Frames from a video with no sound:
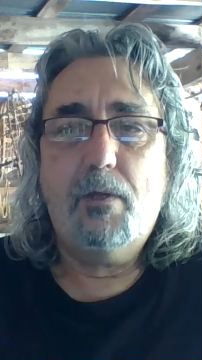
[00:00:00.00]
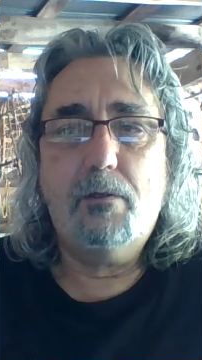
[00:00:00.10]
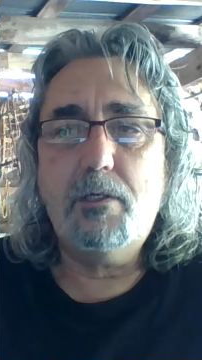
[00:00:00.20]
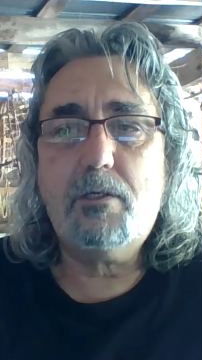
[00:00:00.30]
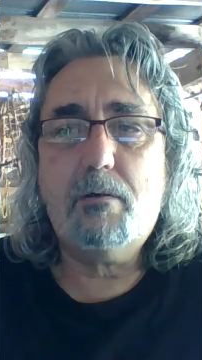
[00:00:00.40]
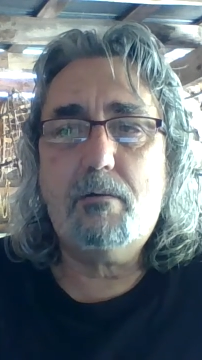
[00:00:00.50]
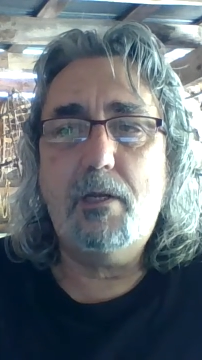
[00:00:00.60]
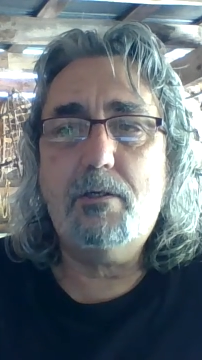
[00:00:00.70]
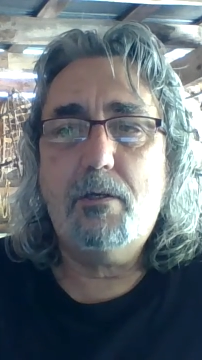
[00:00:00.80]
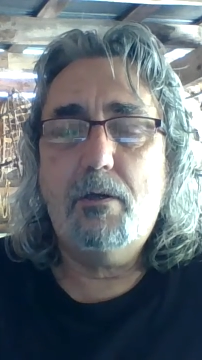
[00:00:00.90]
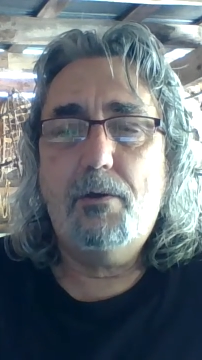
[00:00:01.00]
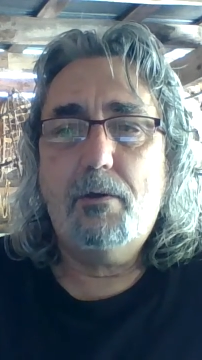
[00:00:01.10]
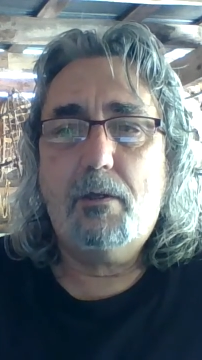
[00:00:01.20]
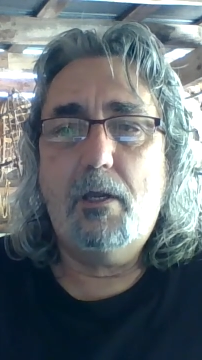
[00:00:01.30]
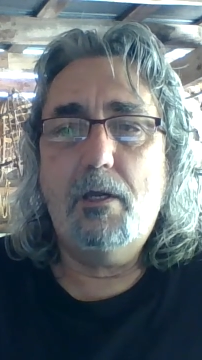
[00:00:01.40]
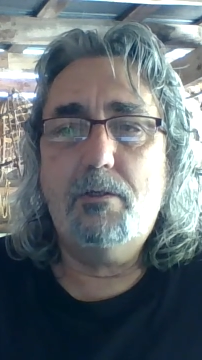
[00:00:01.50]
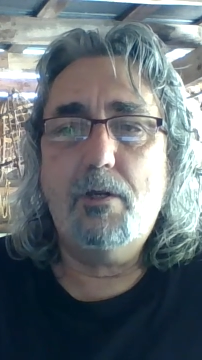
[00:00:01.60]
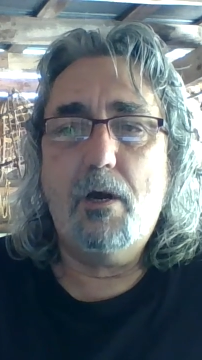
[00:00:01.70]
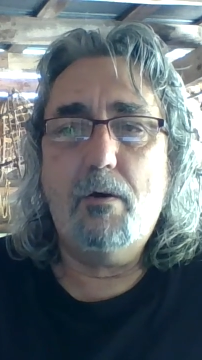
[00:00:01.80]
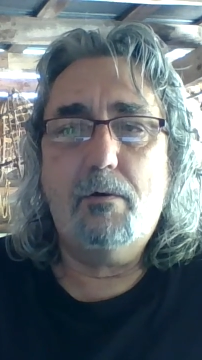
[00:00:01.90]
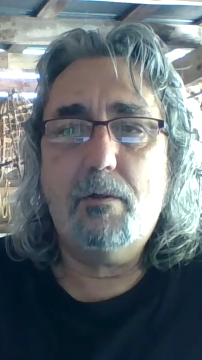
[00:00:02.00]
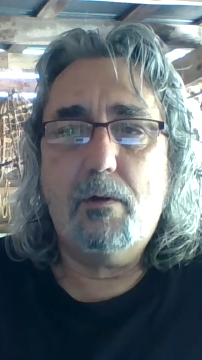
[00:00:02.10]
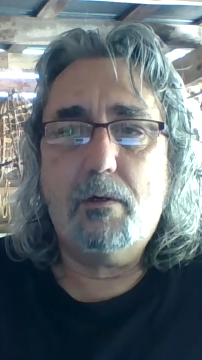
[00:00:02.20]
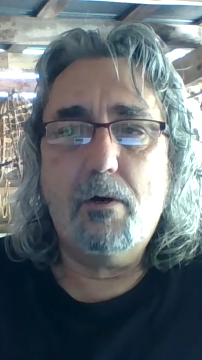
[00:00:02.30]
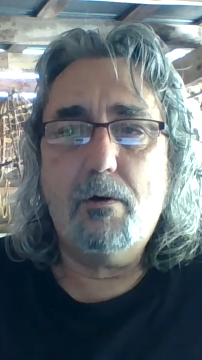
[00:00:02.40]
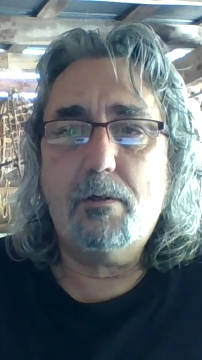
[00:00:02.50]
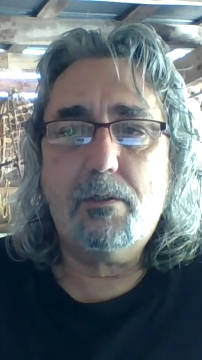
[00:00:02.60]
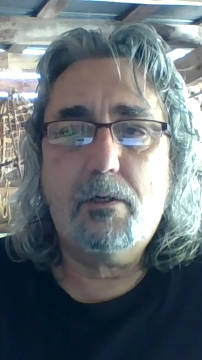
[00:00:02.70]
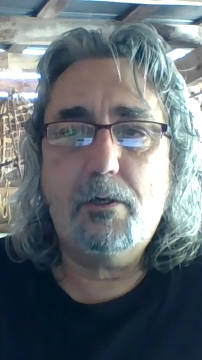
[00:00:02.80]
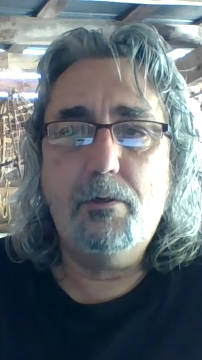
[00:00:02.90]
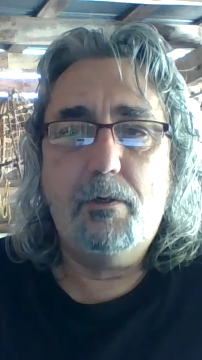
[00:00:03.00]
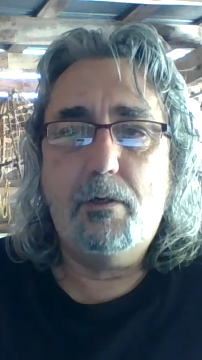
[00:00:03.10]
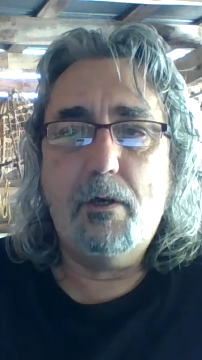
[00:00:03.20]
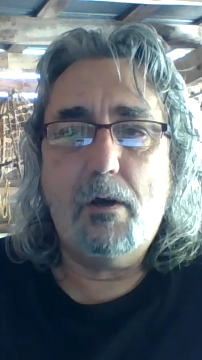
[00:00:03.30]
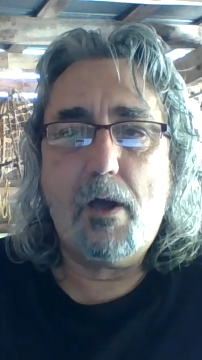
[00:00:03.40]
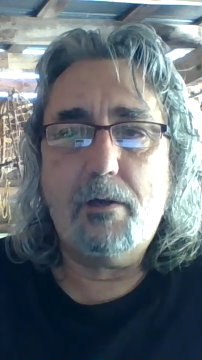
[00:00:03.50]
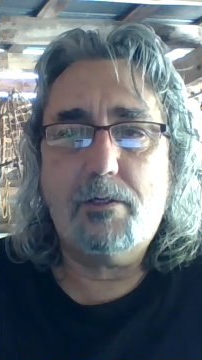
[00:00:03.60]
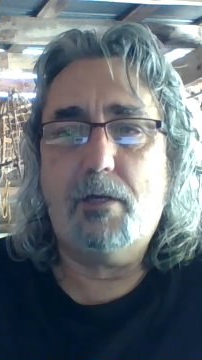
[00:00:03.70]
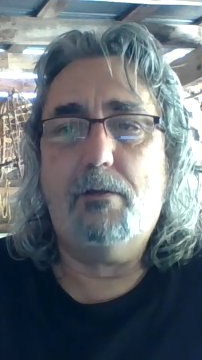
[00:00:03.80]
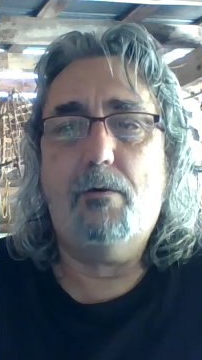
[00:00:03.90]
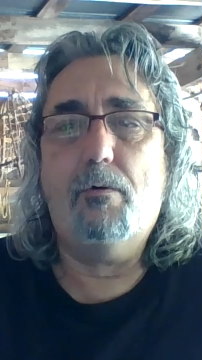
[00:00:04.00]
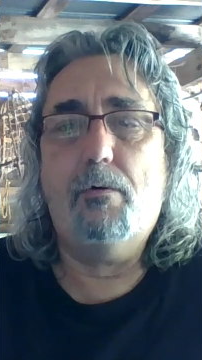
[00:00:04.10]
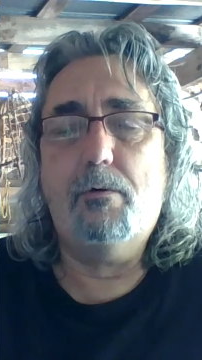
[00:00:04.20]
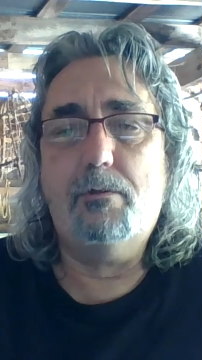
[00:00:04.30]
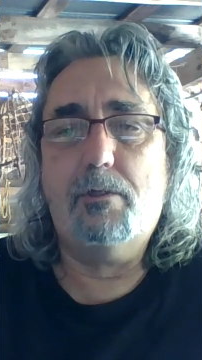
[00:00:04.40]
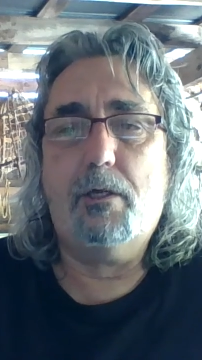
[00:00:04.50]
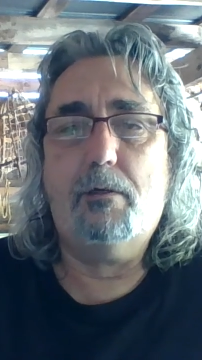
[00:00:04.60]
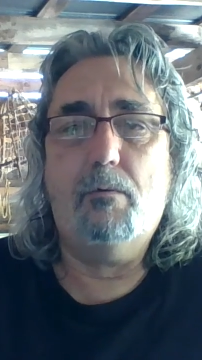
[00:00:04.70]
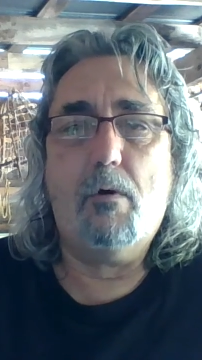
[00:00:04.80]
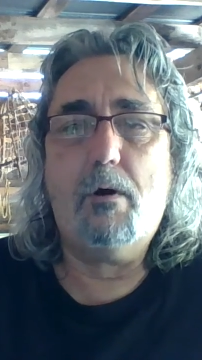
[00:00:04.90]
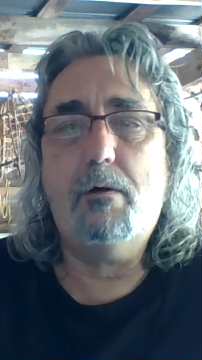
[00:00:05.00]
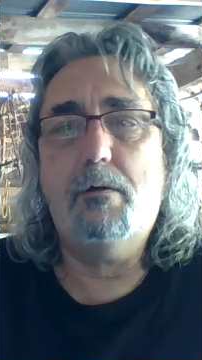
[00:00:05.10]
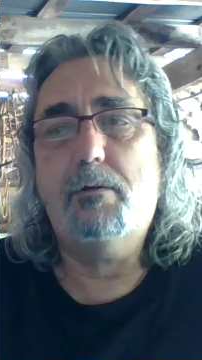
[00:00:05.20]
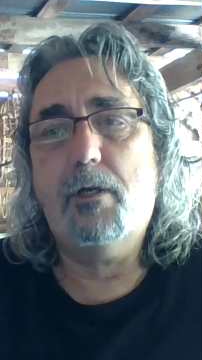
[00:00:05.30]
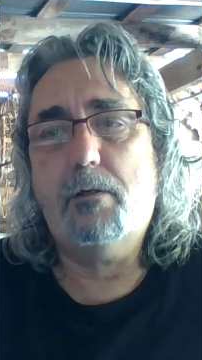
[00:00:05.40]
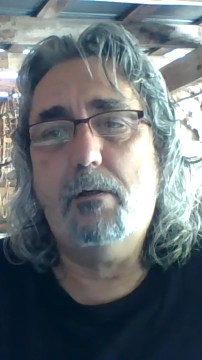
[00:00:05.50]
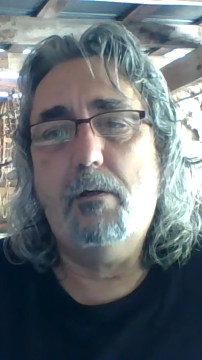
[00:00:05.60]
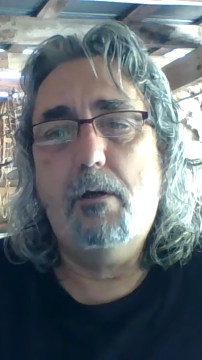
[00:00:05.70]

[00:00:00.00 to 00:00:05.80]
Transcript: At least teach kids, girls included, how to check their oil and check their water and check their